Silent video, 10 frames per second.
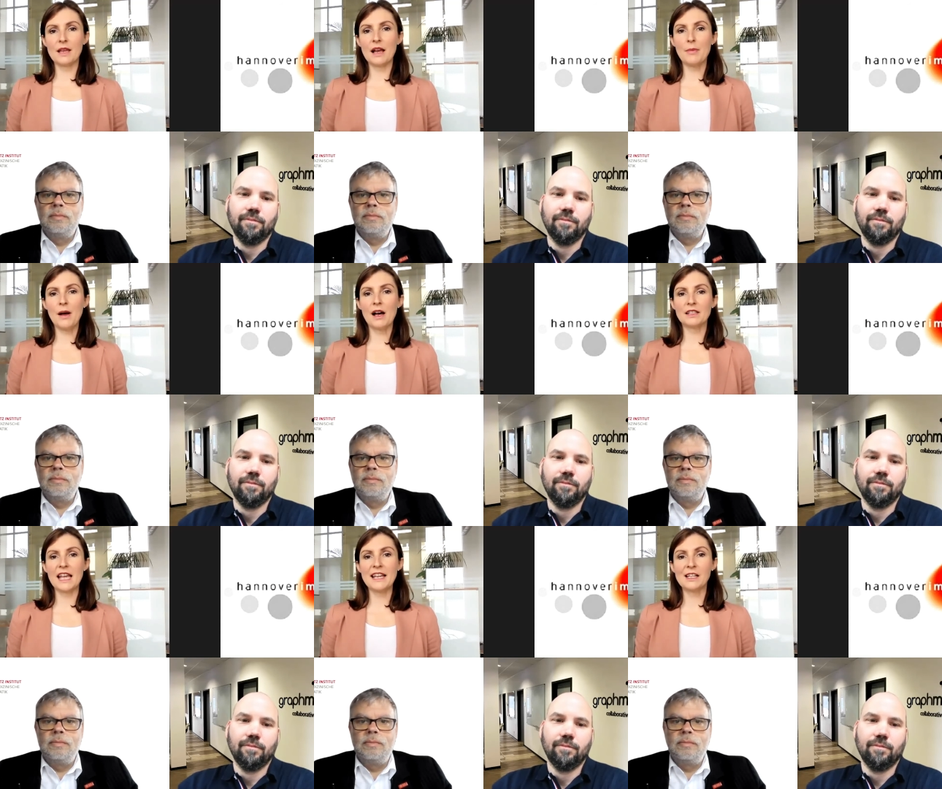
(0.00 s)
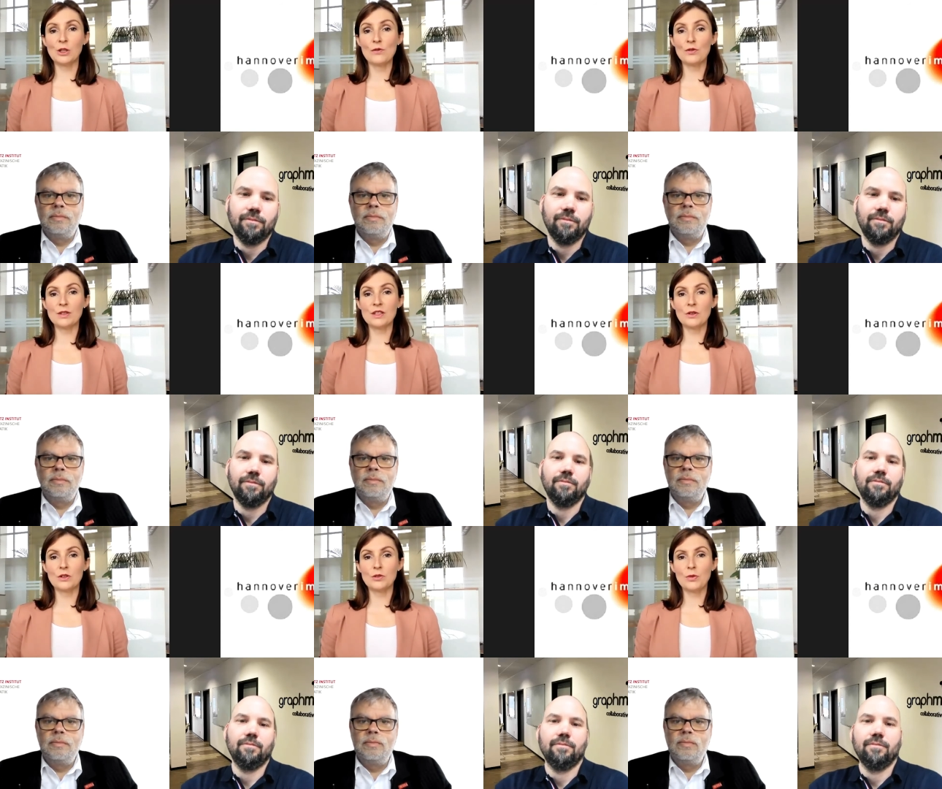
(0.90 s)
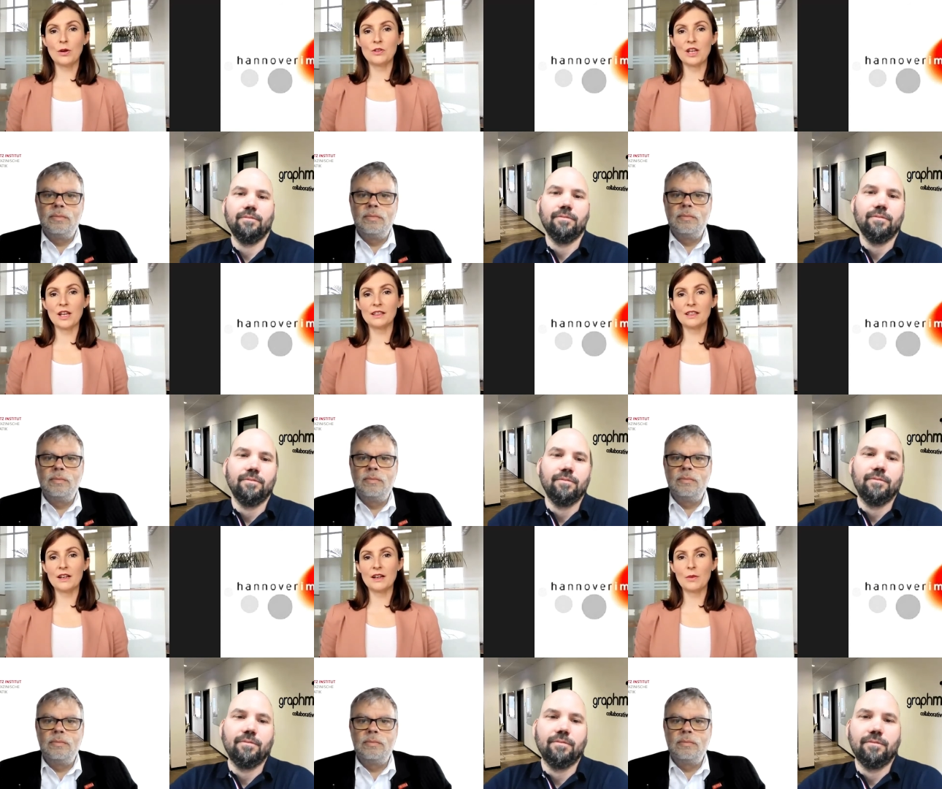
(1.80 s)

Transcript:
Speaker 1: part angle of a research project uh,